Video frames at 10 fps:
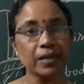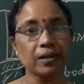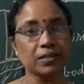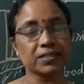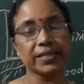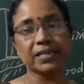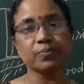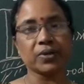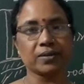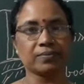
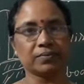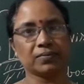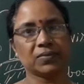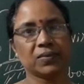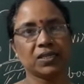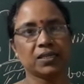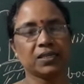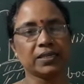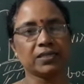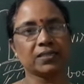cerebrum.
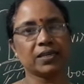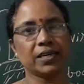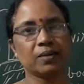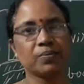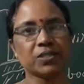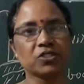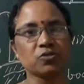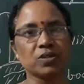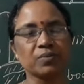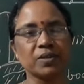It helps us to
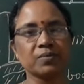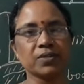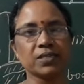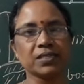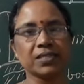remember,